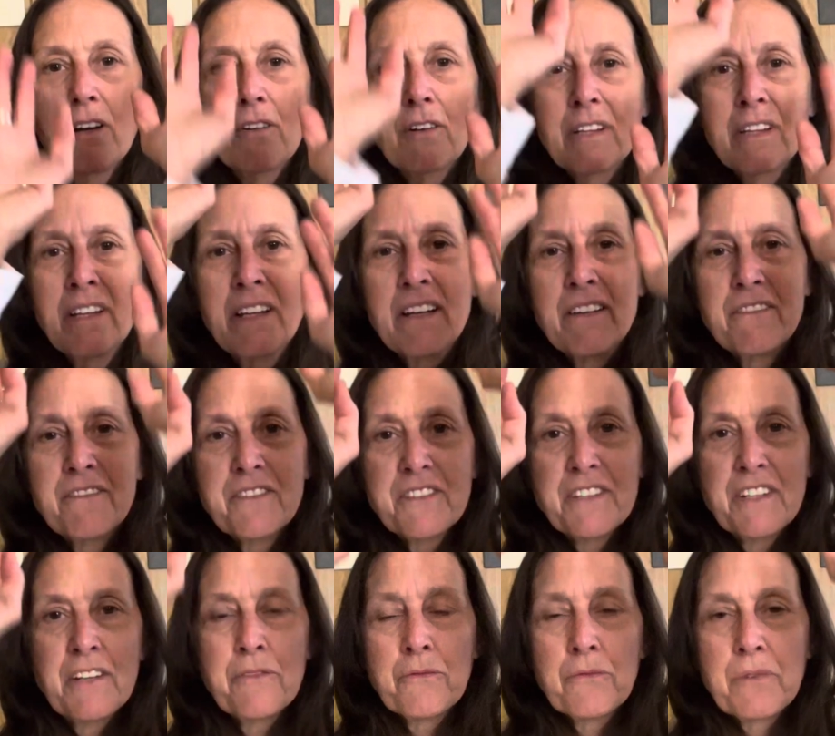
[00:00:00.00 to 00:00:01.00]
lift
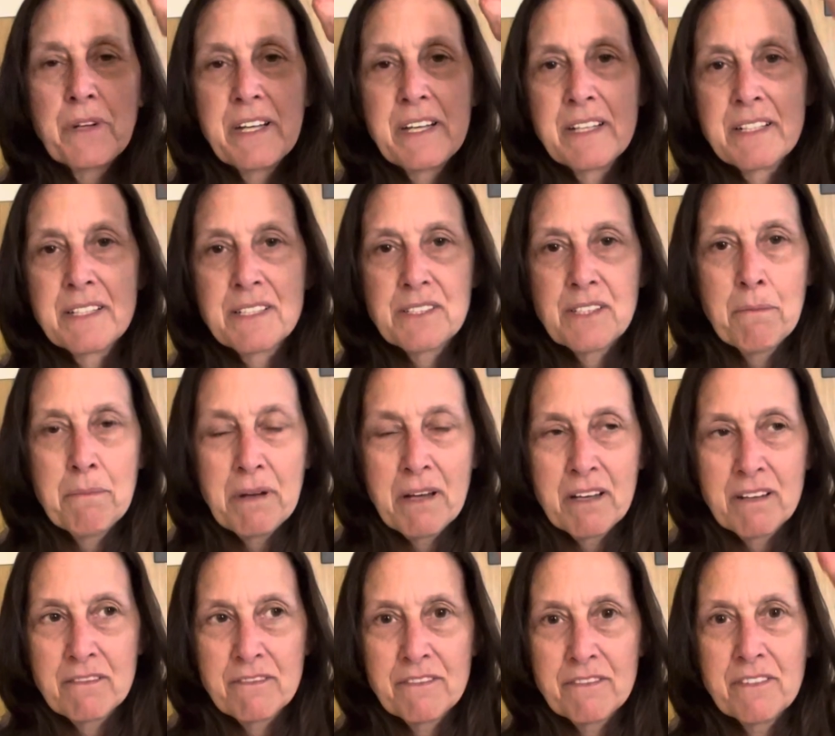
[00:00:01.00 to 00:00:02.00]
and raise
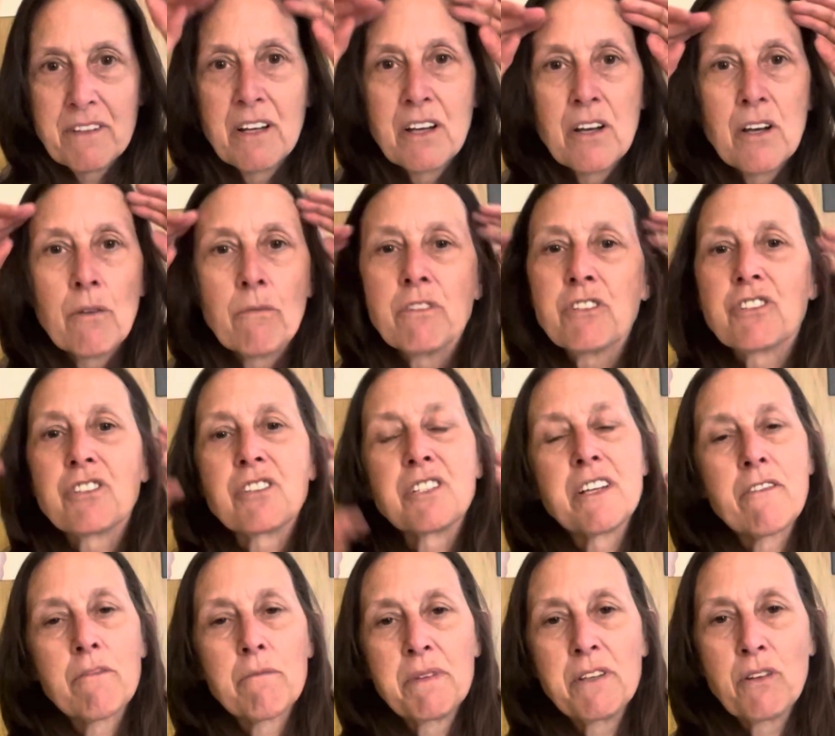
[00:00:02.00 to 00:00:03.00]
above. We should
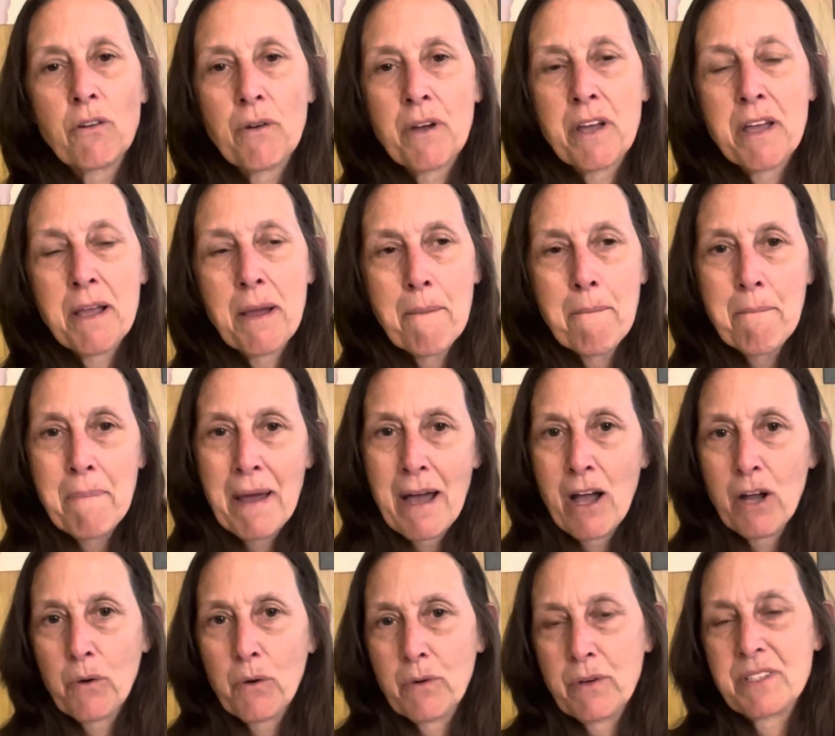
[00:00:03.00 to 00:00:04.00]
never be going
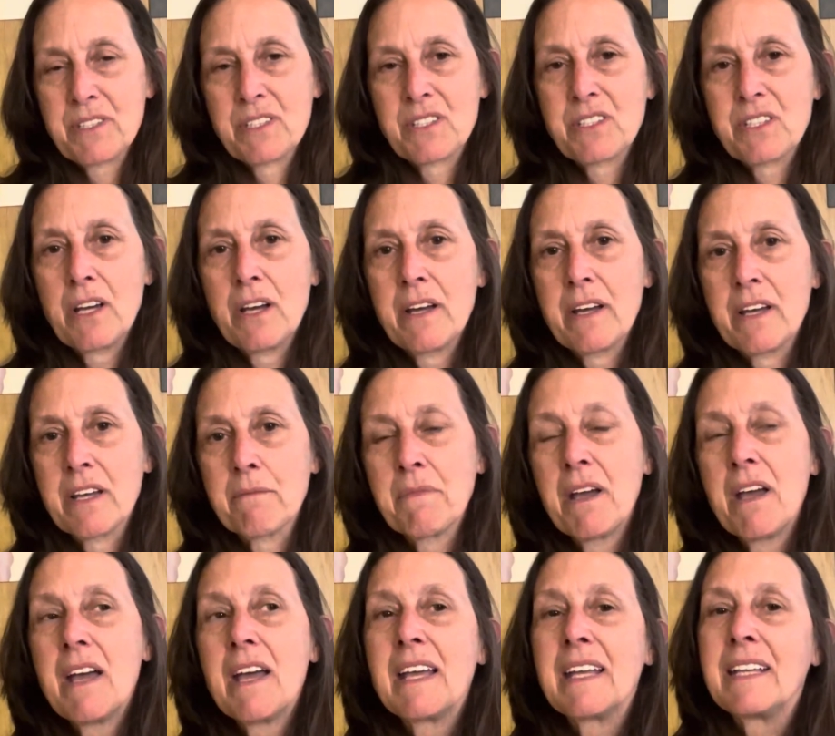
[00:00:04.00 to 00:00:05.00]
backwards in time.
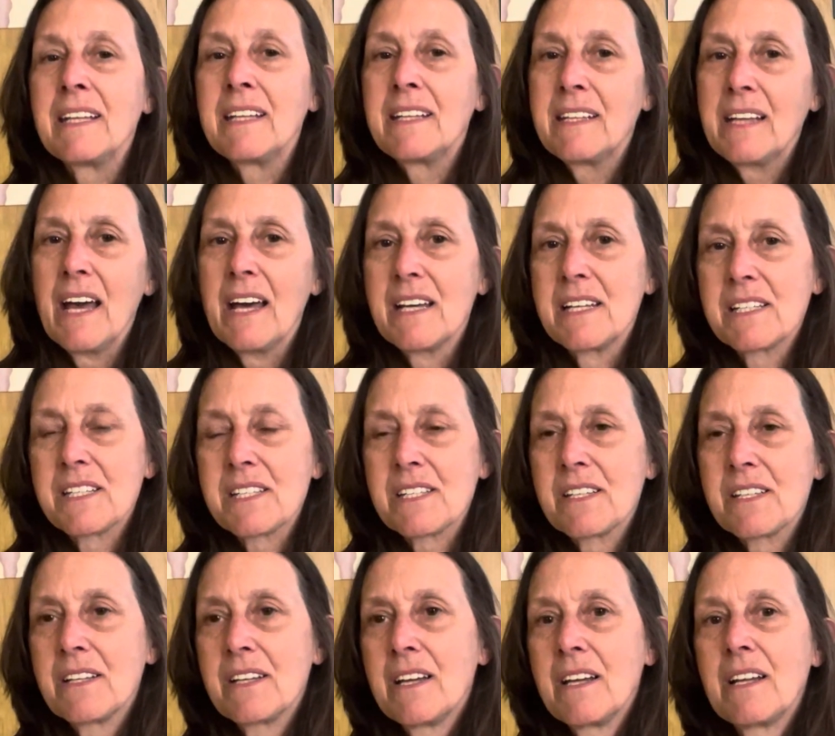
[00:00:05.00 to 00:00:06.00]
Yet,
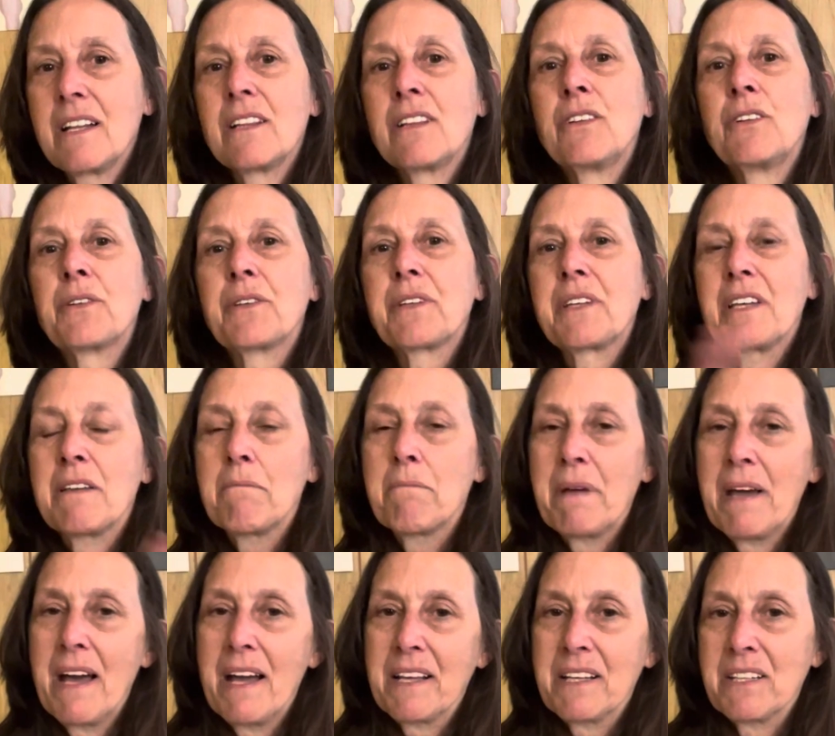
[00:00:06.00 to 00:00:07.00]
looking
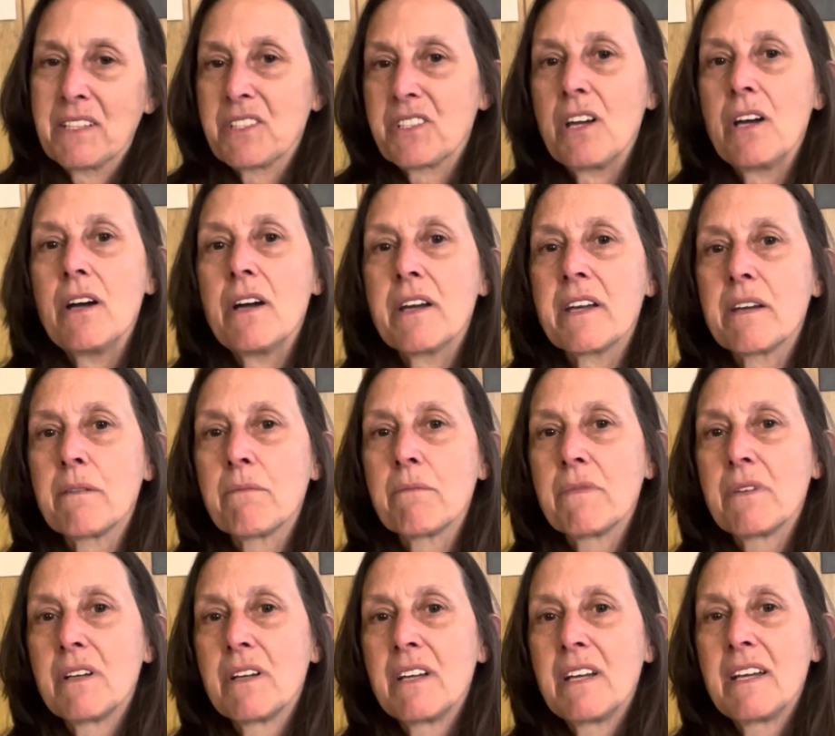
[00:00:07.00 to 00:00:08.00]
back in time
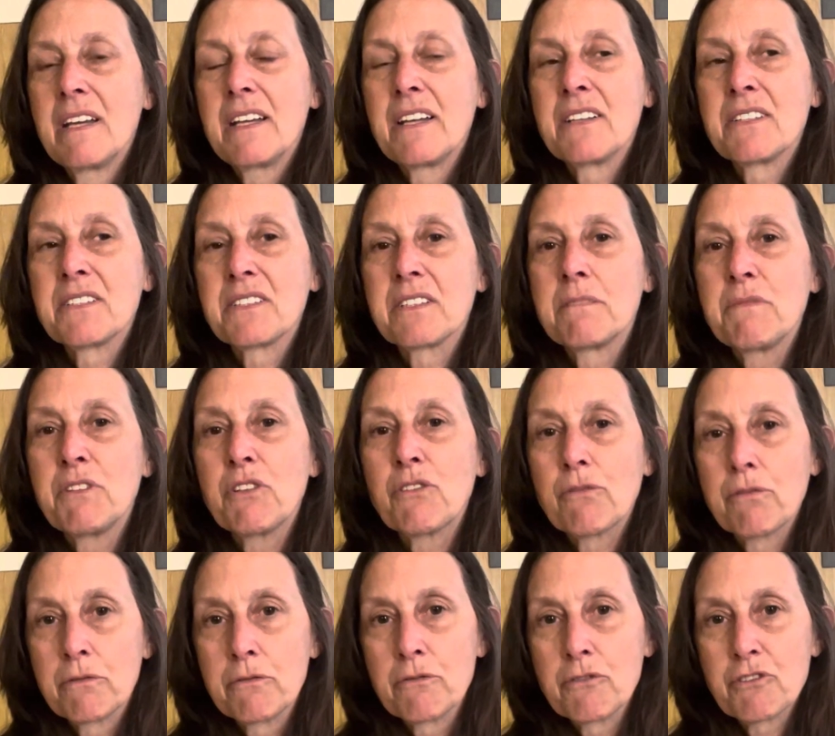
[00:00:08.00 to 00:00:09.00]
is going to be
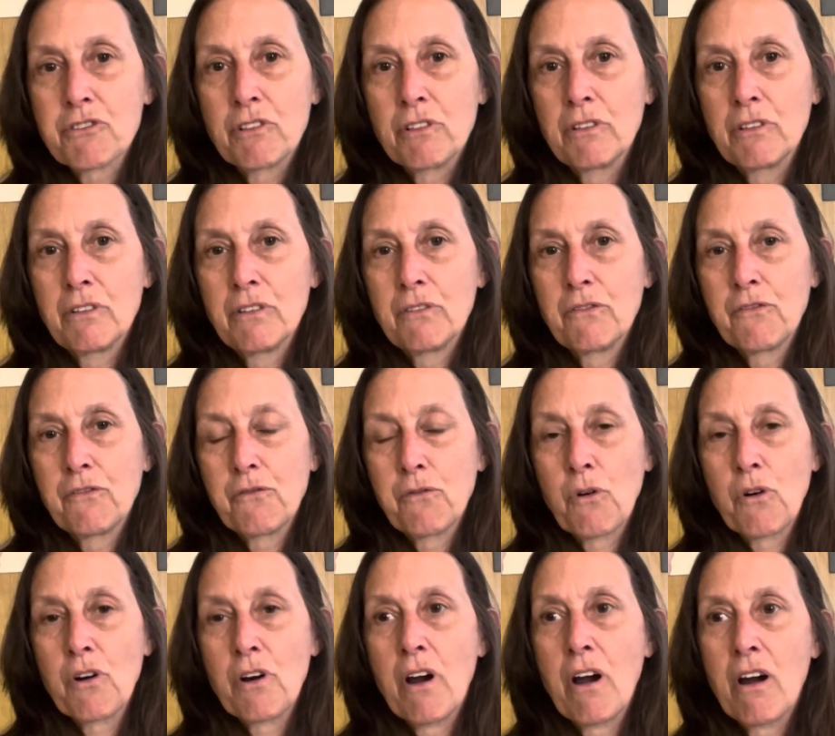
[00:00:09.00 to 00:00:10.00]
crucial
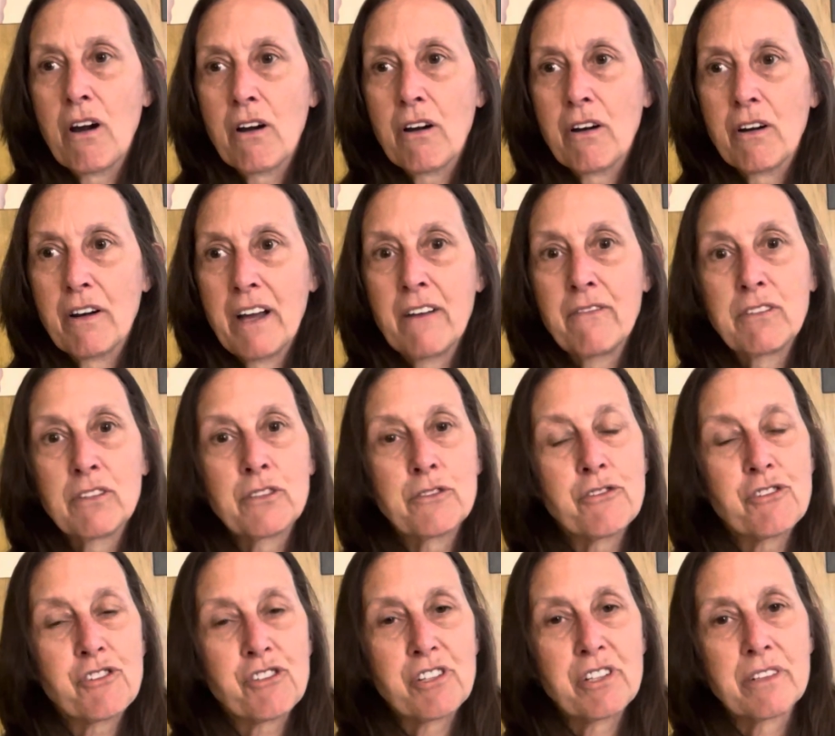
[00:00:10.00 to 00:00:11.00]
for our
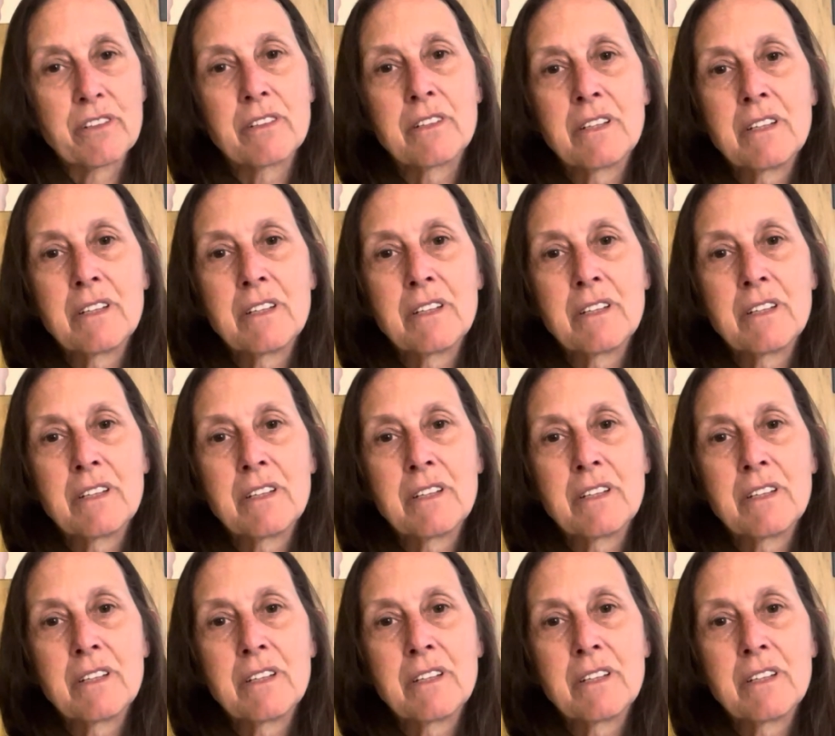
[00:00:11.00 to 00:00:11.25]
evolution,